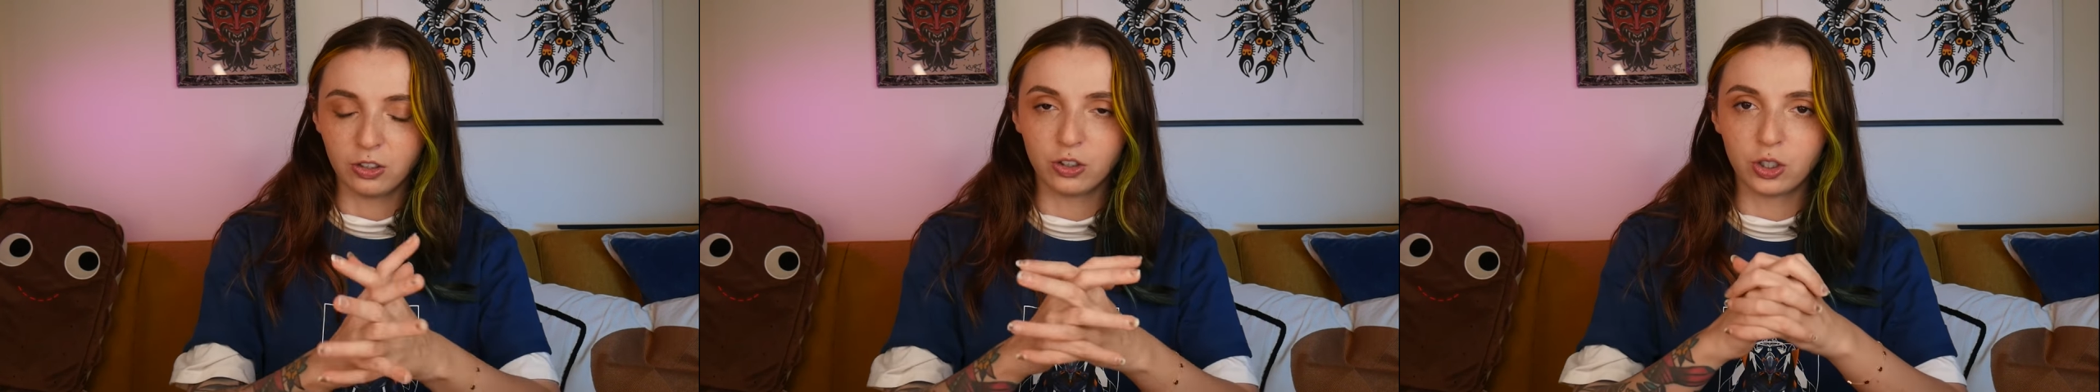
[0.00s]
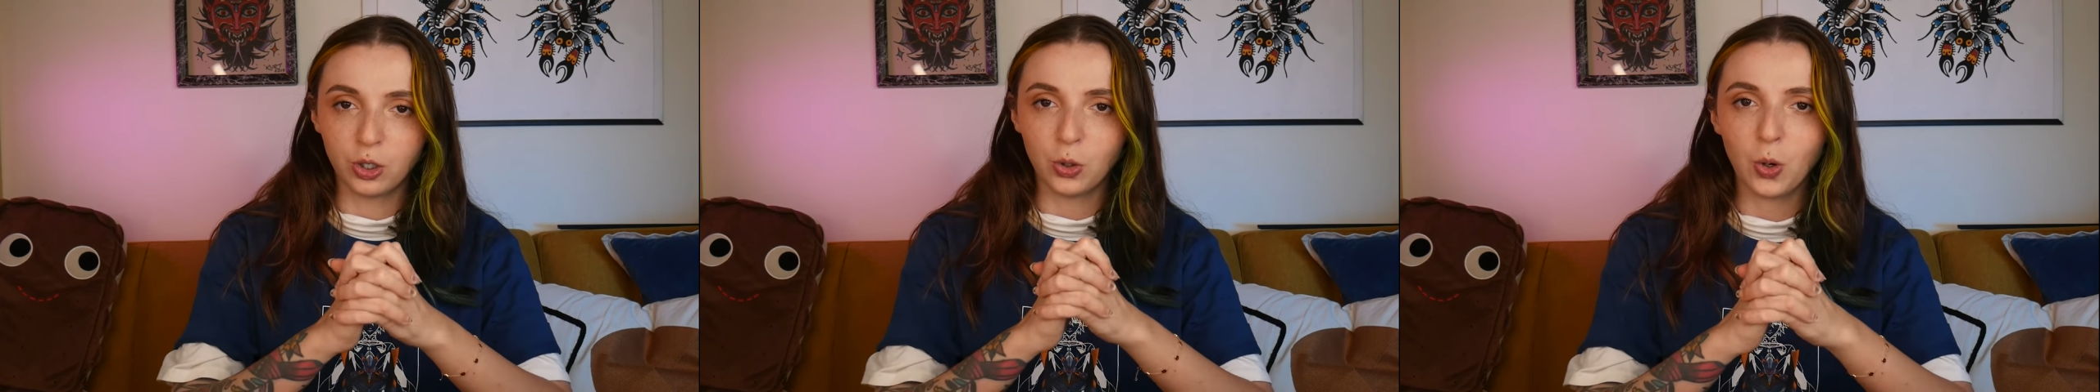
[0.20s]

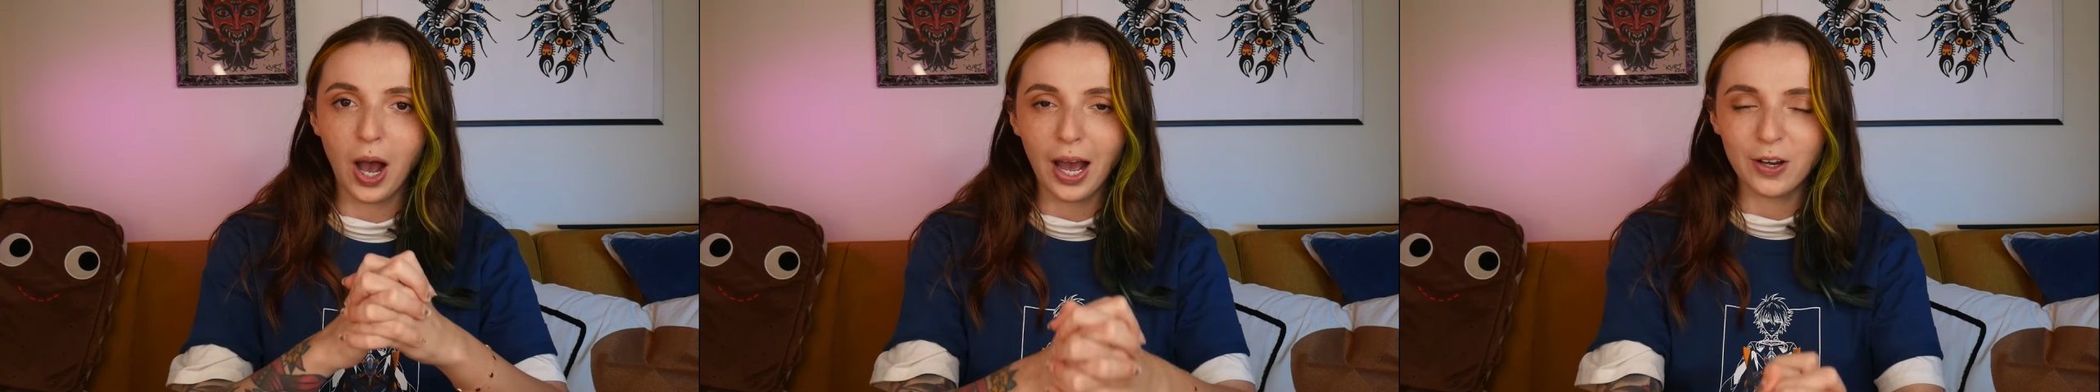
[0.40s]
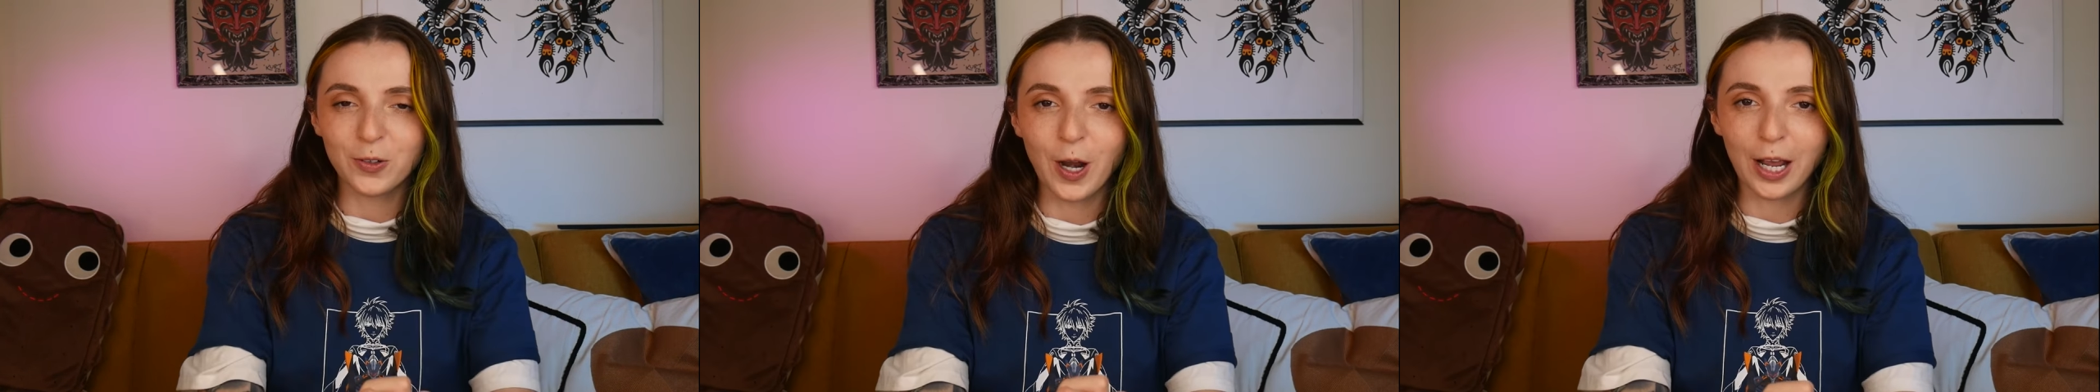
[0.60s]
Do
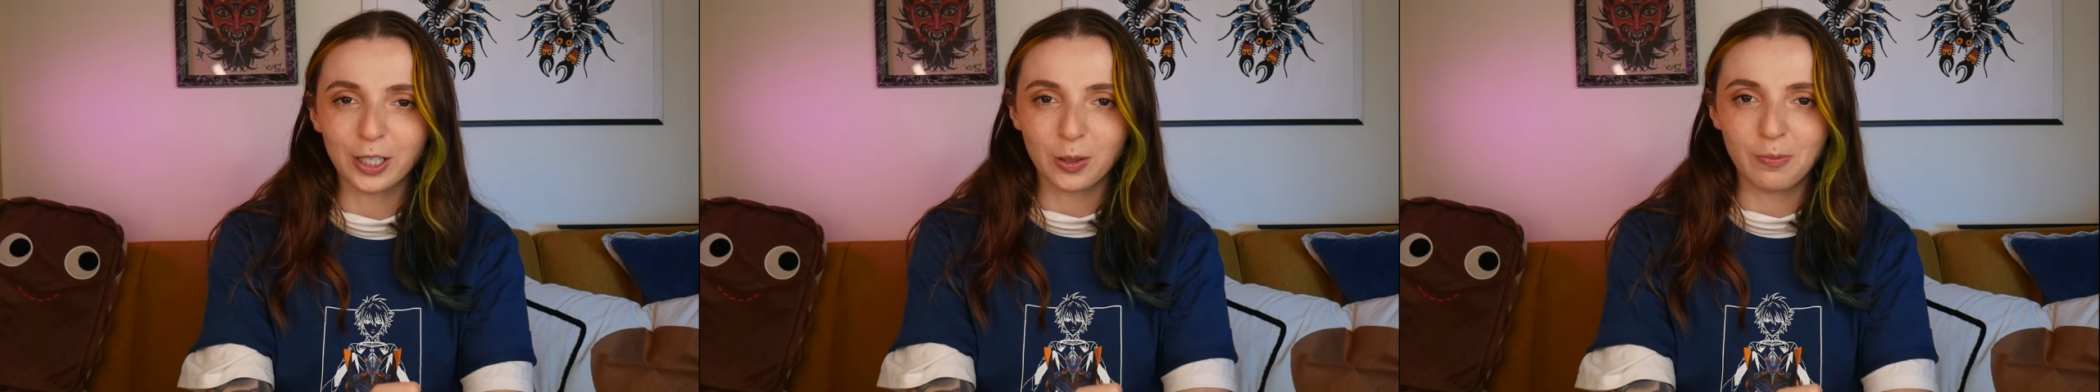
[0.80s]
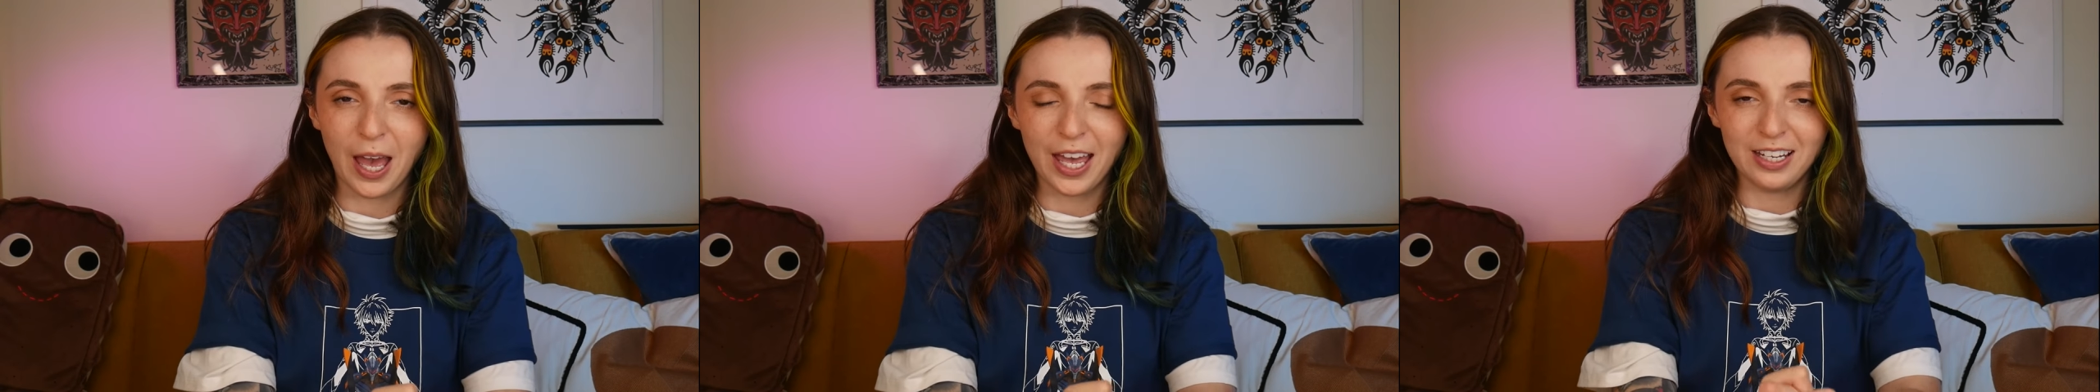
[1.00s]
I
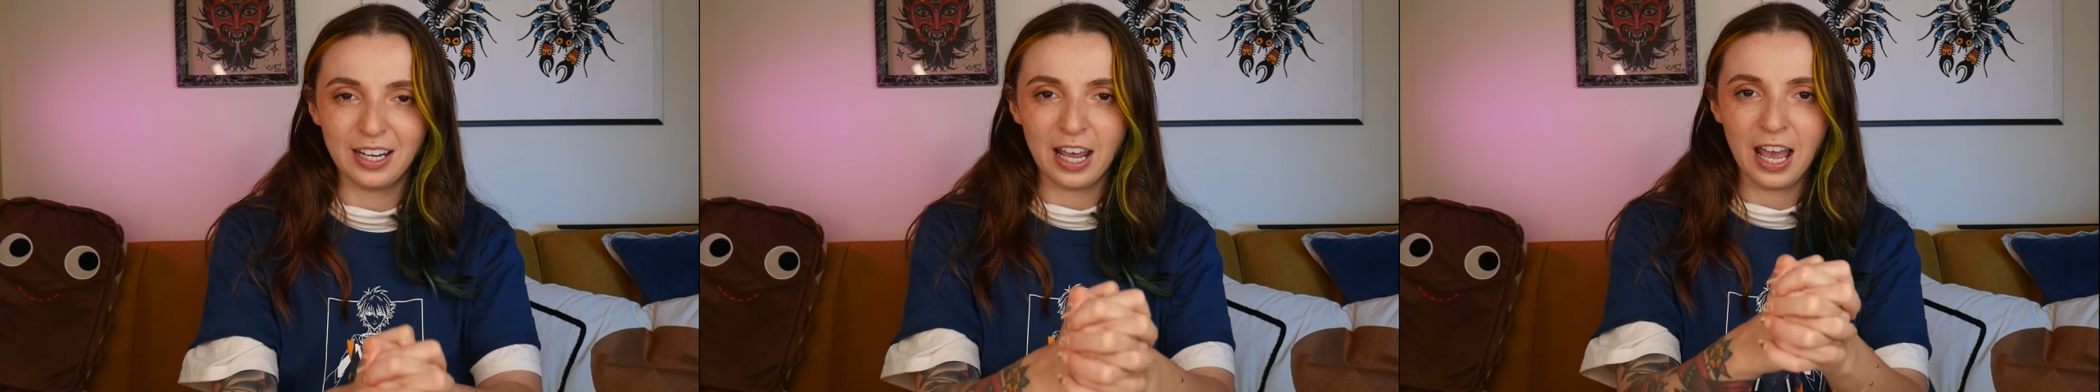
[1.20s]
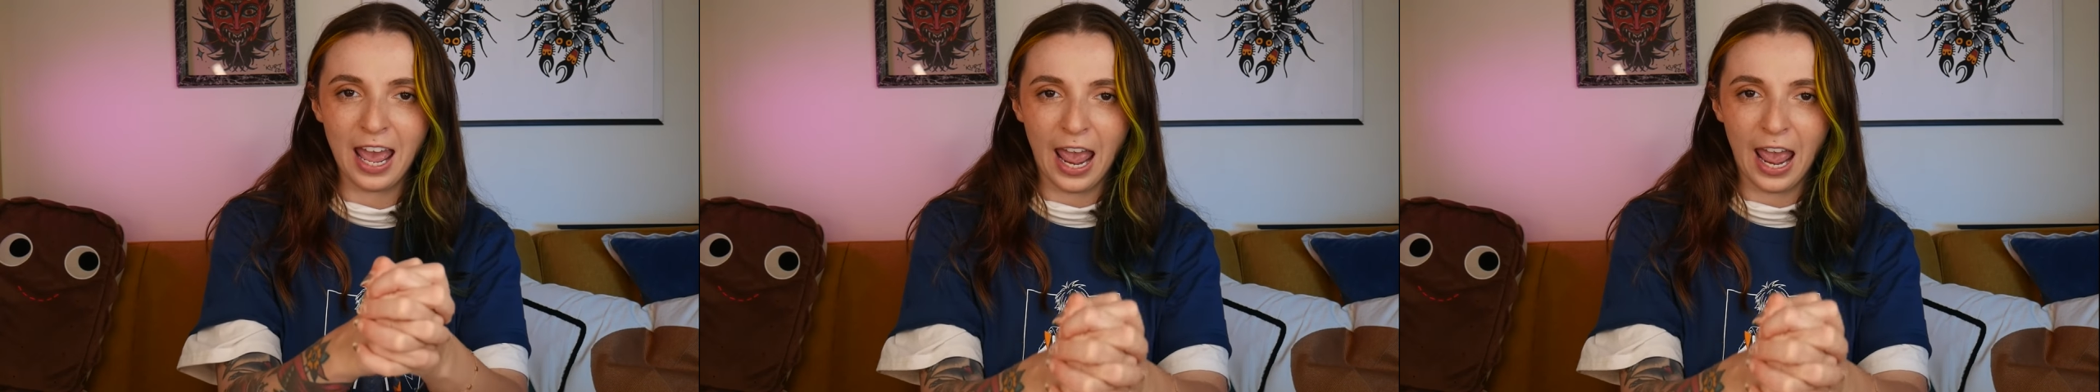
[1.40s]
recommend